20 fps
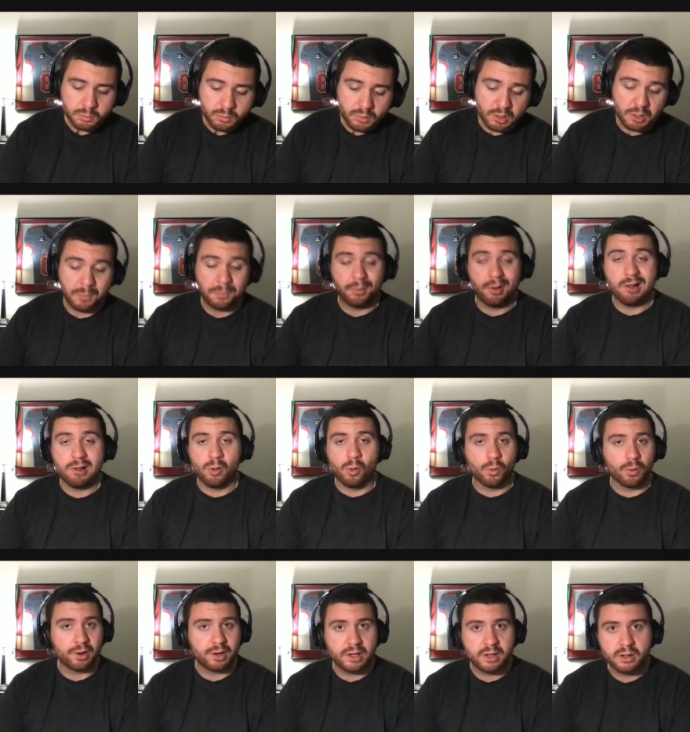you play
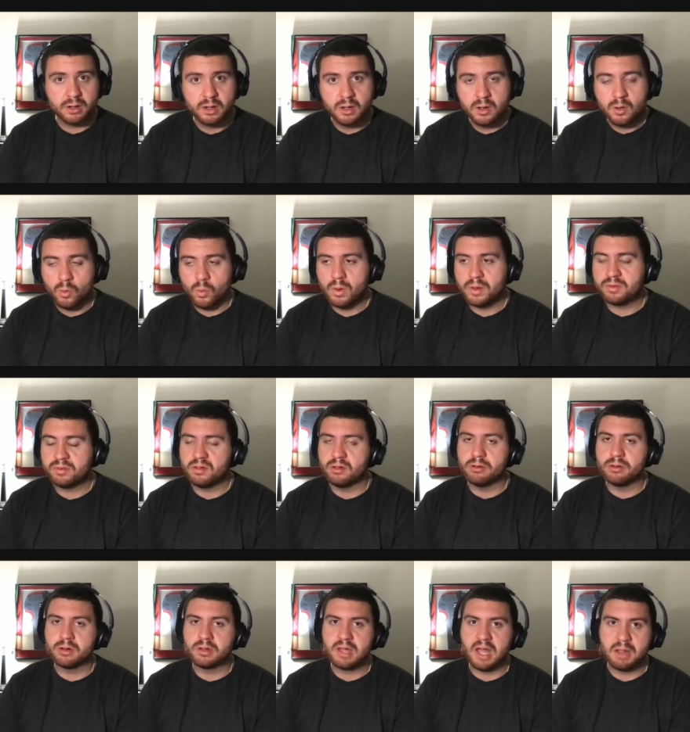Oregon with
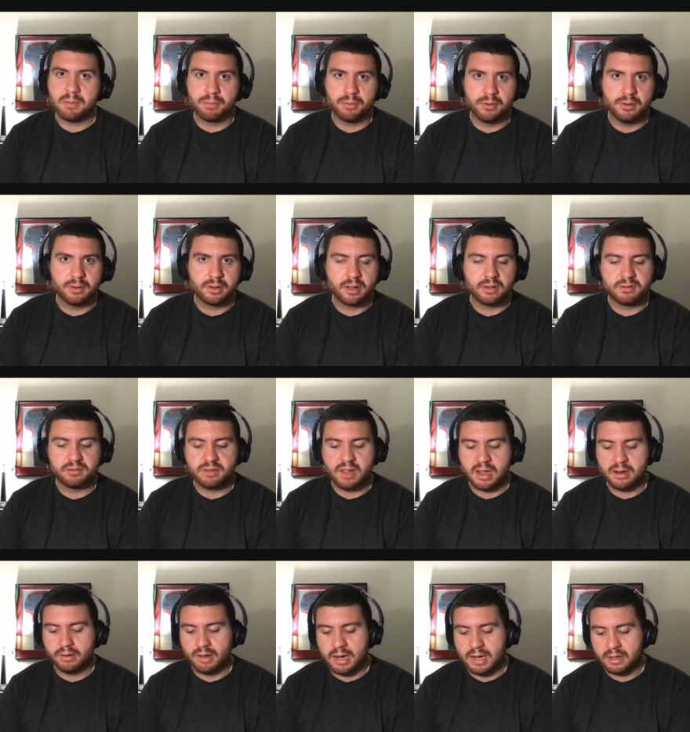Dillon Gabriel against
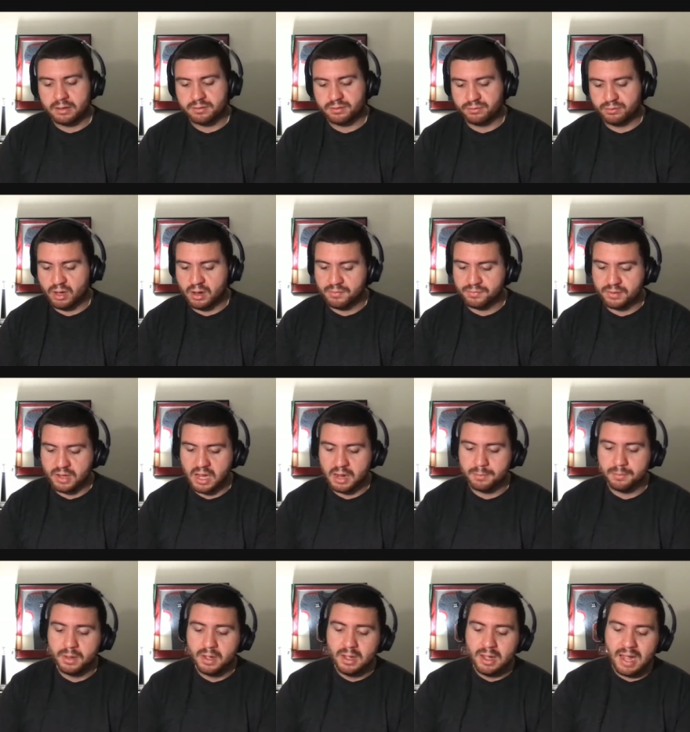Dan Lanning. It's a tough
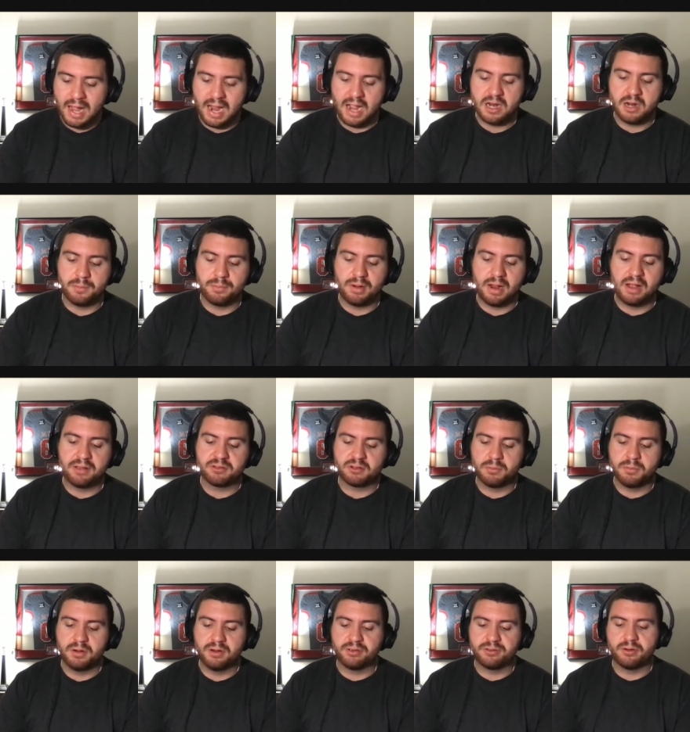game at Nebraska,
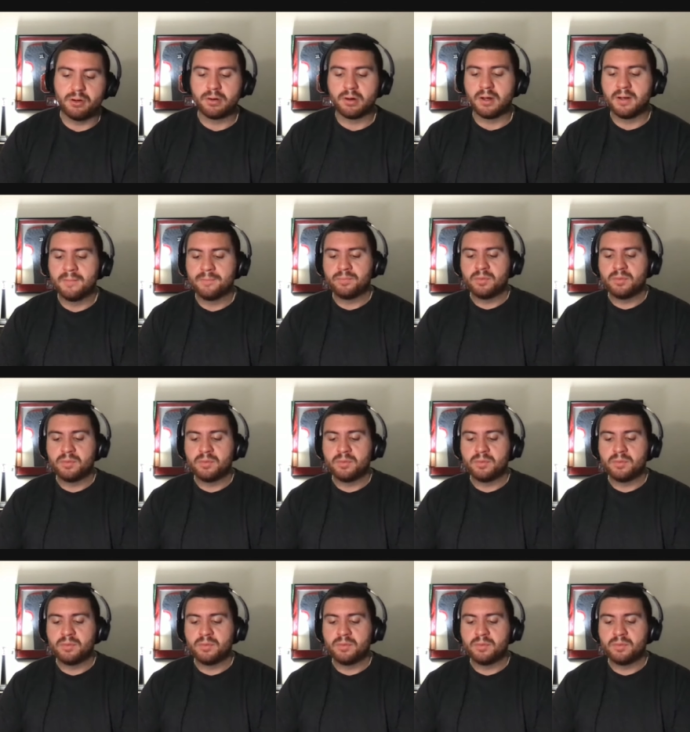Minnesota.